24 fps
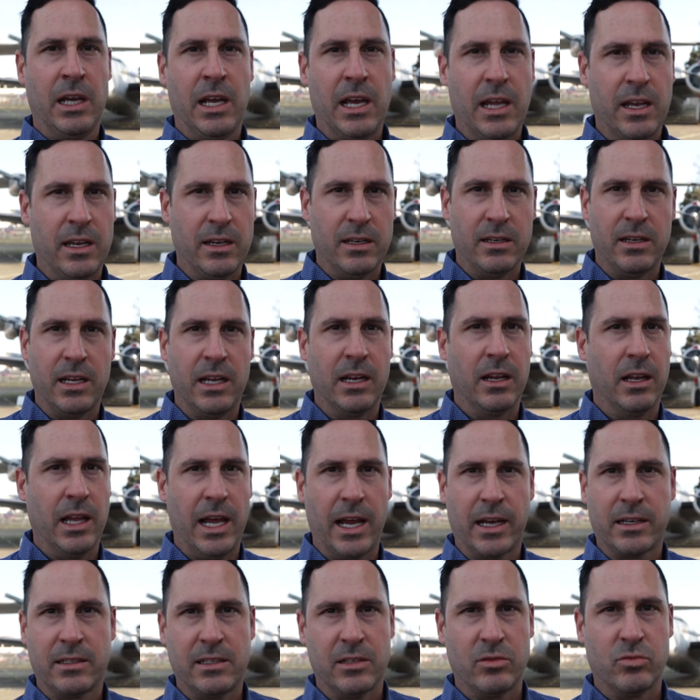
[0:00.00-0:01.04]
and
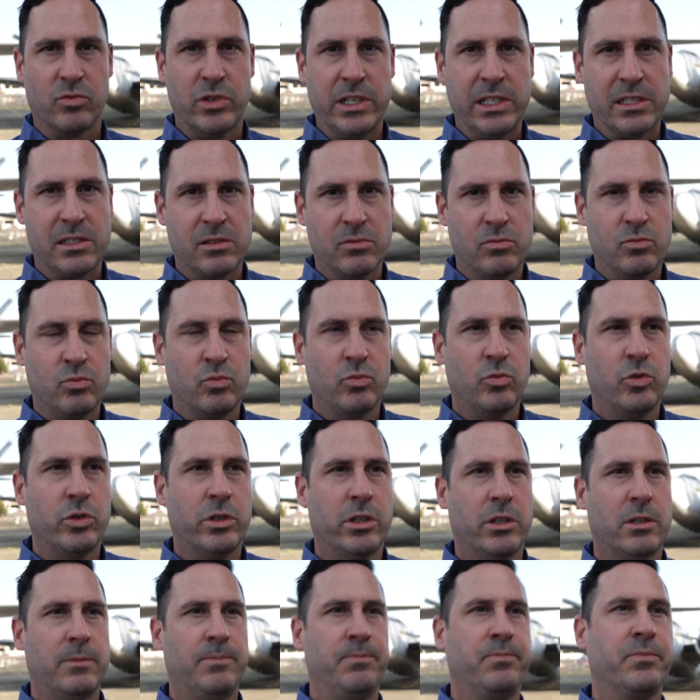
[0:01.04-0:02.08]
intellect and reason
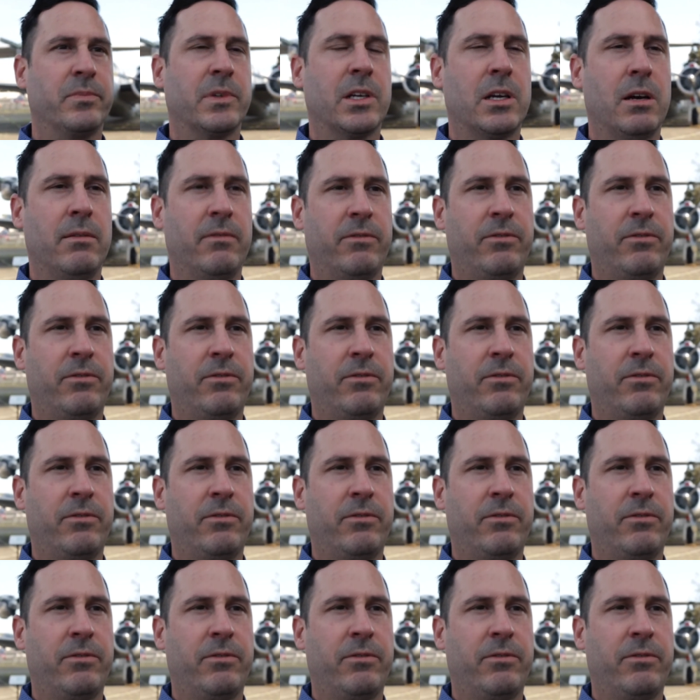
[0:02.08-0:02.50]
will come